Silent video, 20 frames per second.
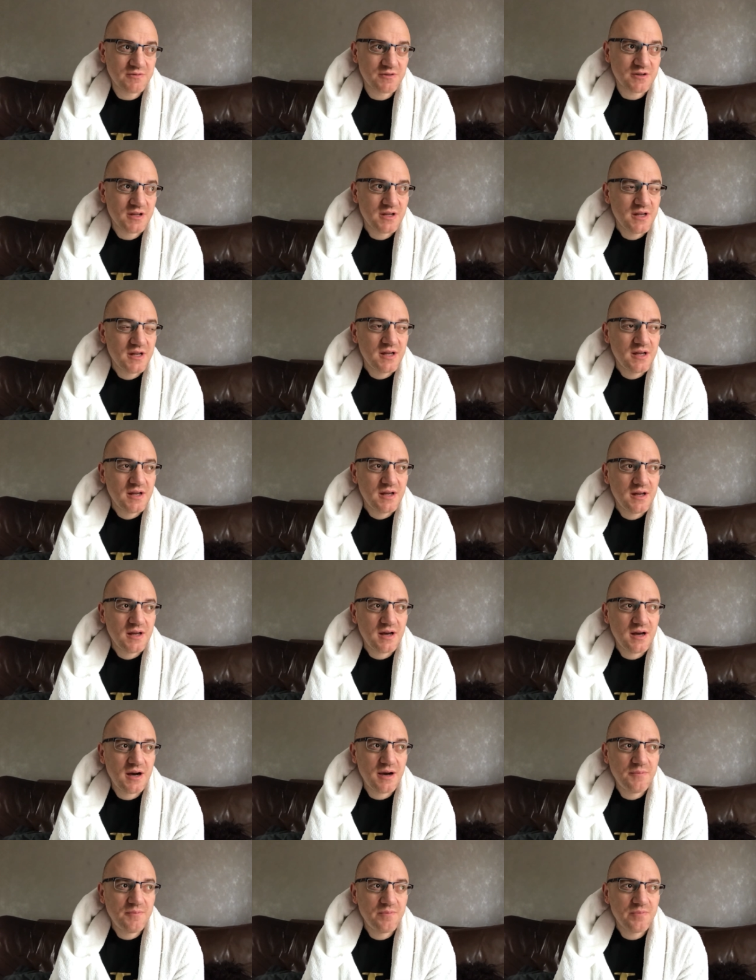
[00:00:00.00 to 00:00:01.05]
even,
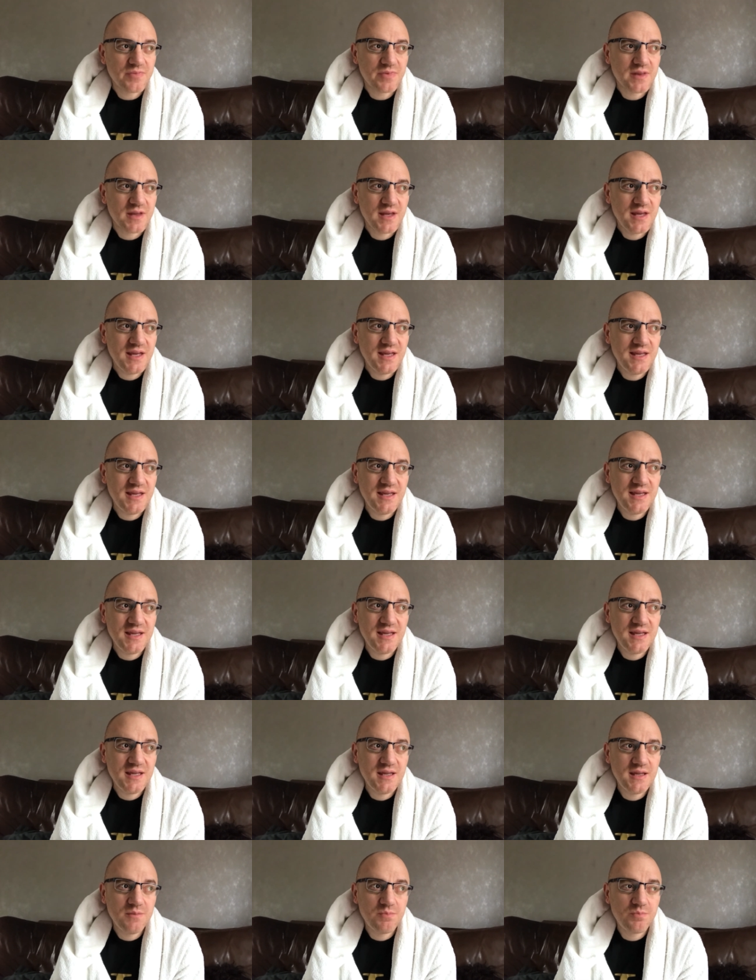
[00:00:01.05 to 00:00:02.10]
um, he
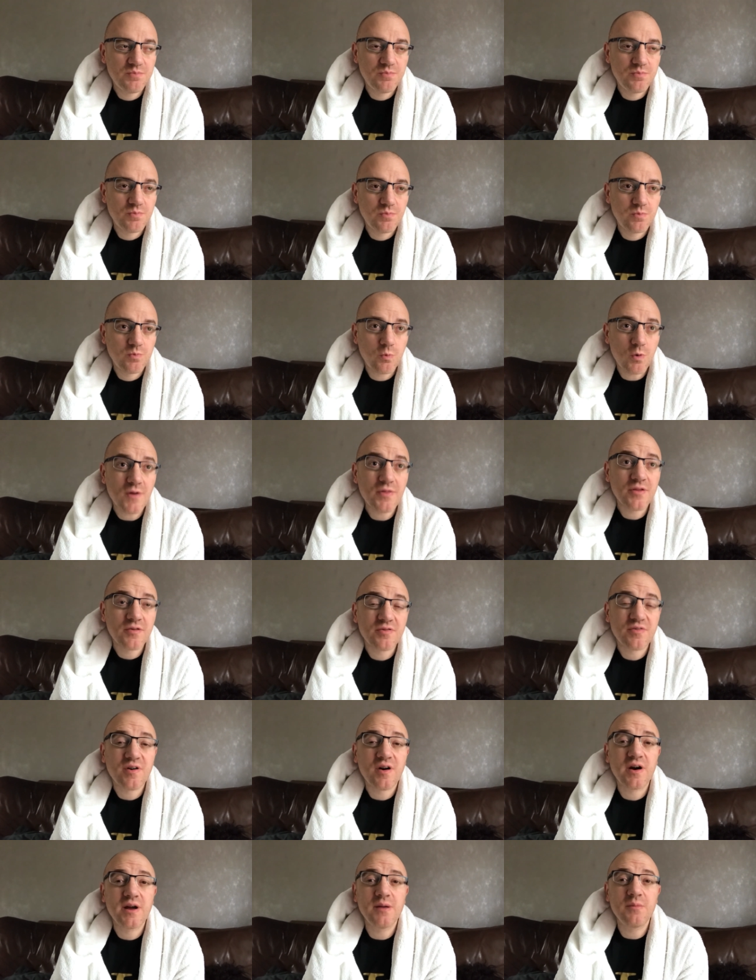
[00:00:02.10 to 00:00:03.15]
won the
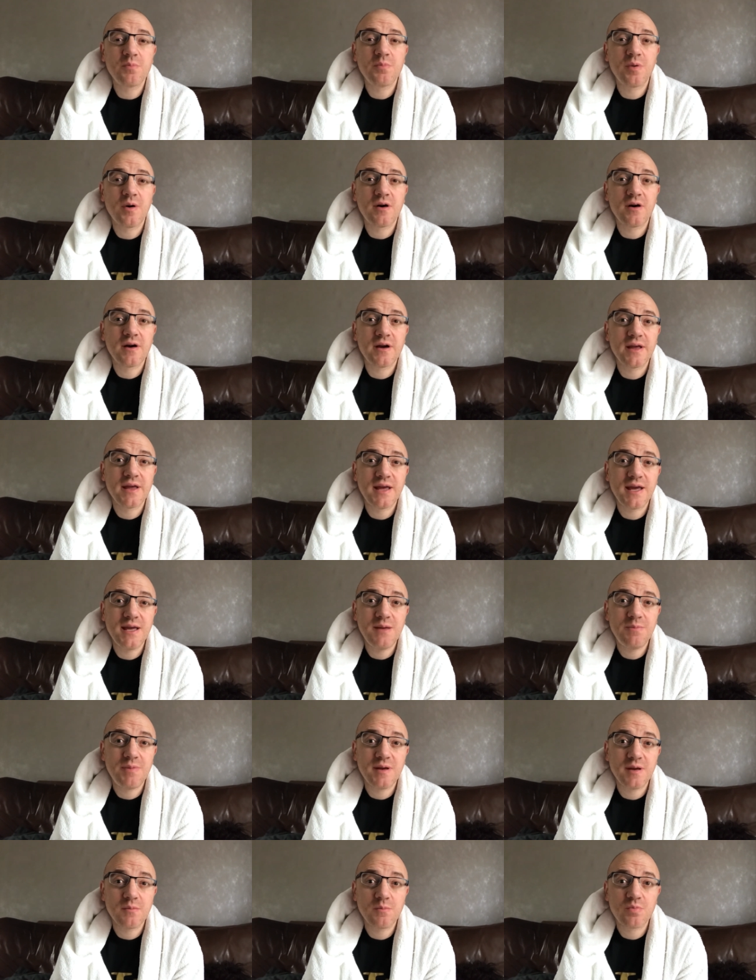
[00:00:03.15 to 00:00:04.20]
fight by
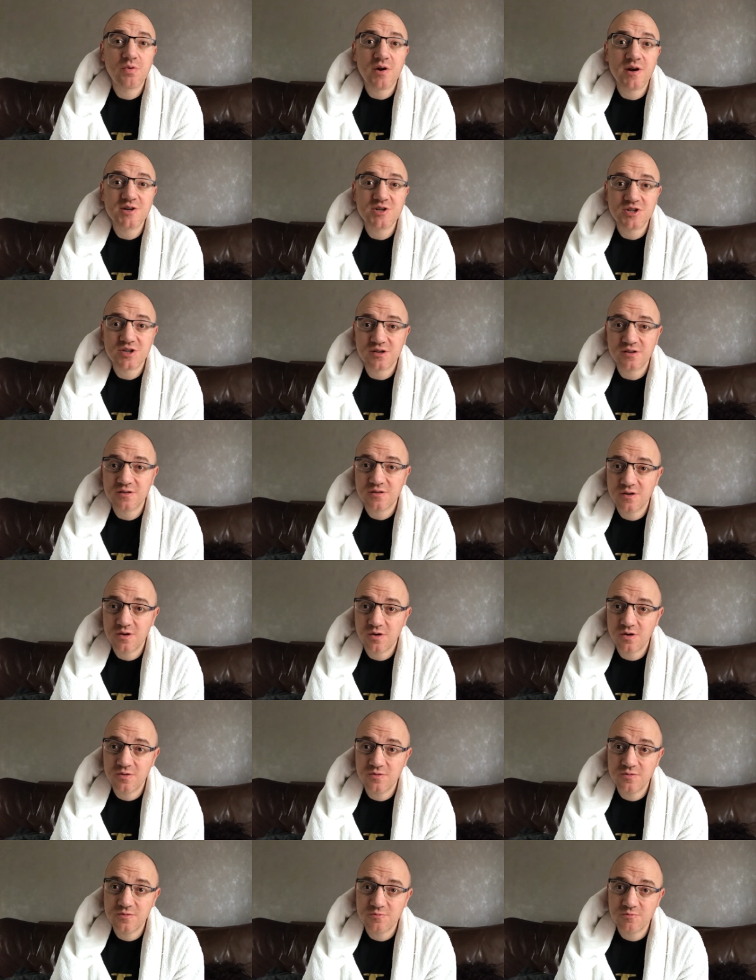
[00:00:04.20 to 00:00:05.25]
heaping pressure
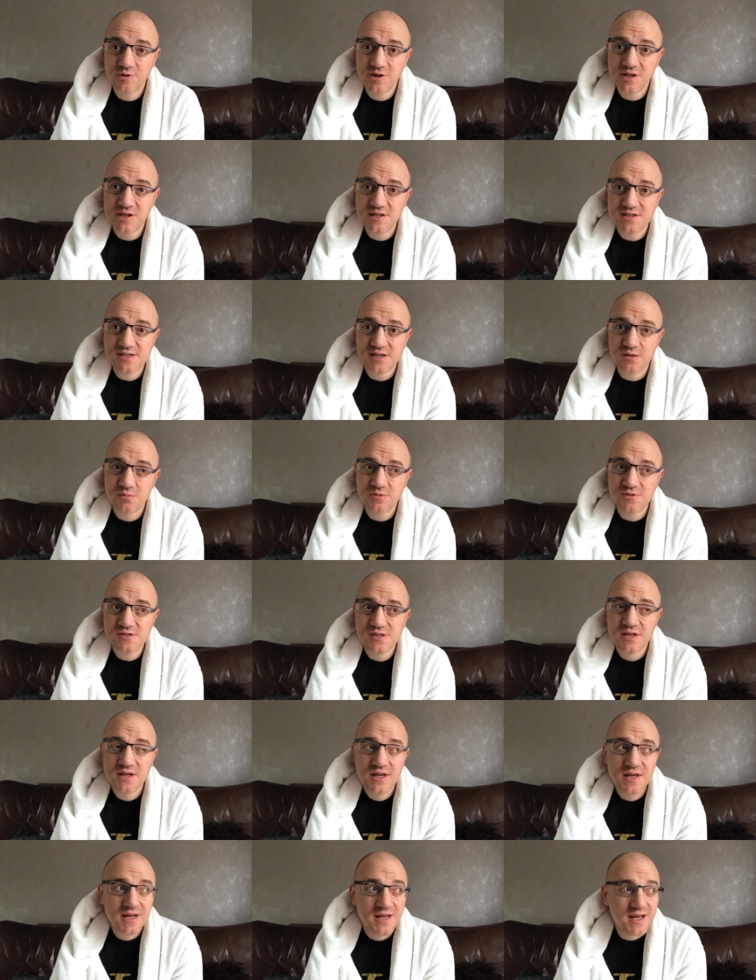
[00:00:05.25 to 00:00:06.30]
on Ricky Summers,
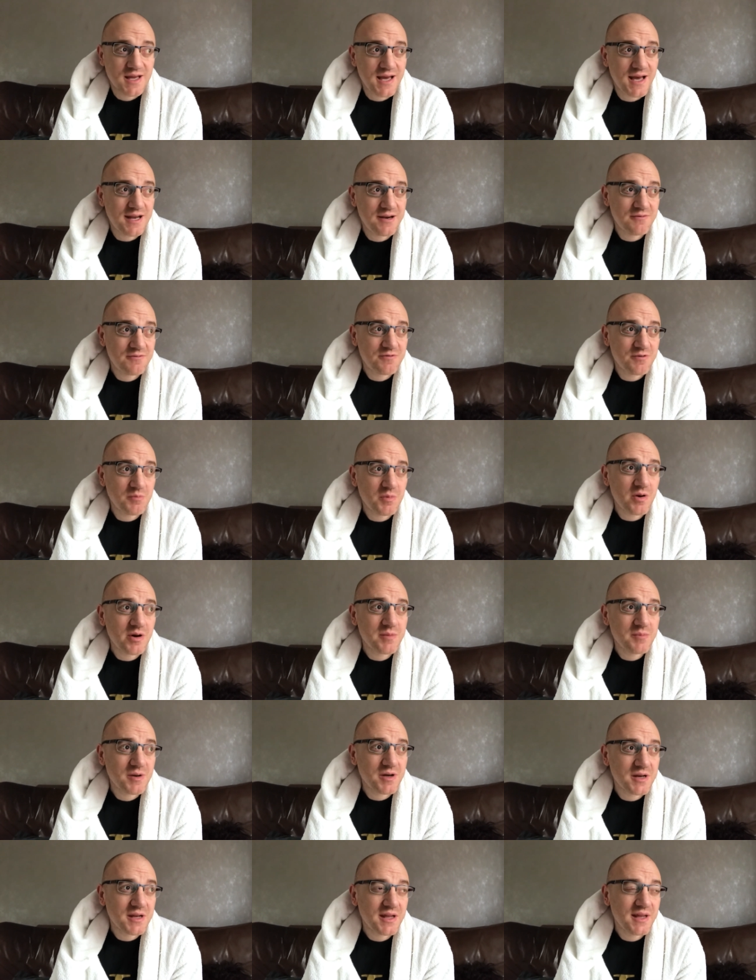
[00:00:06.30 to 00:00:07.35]
and for my
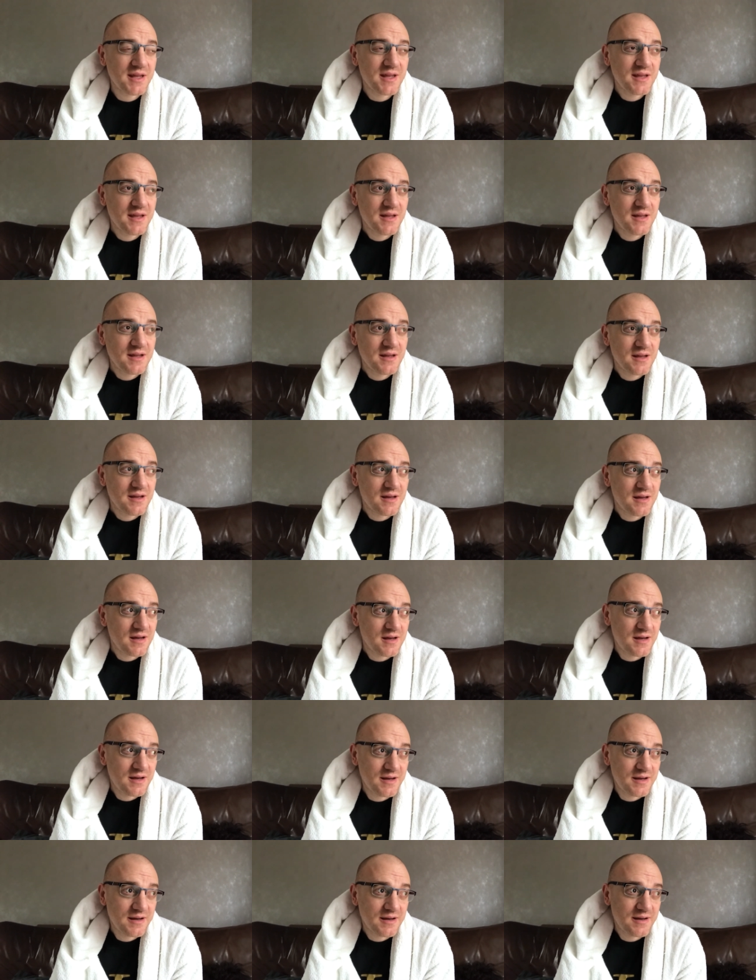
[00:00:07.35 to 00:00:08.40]
money,
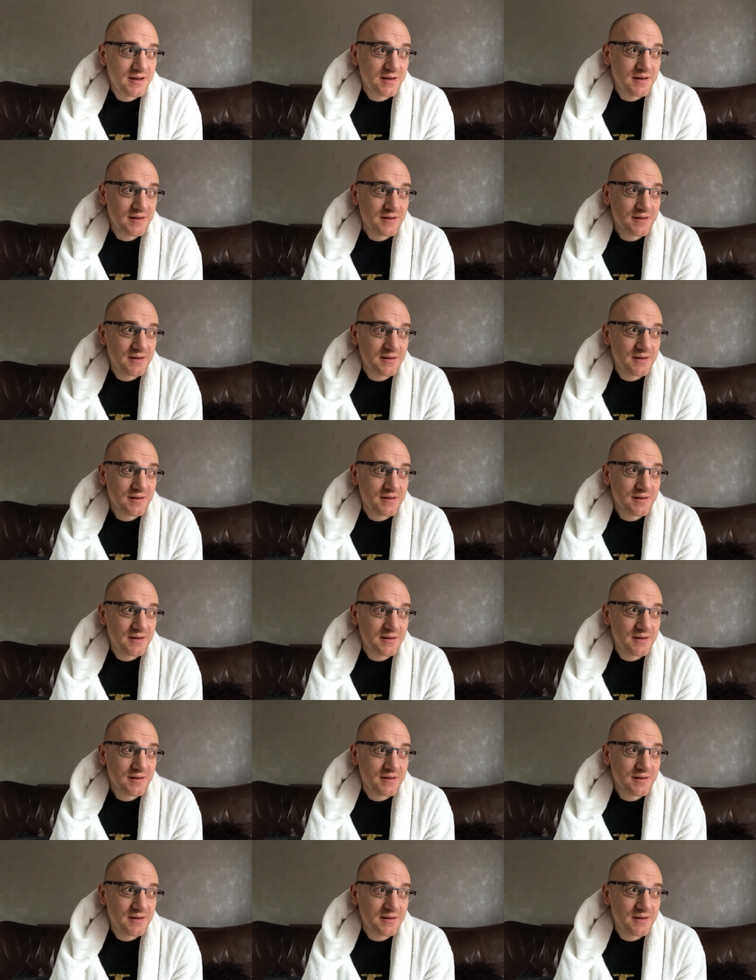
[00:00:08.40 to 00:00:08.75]
uh,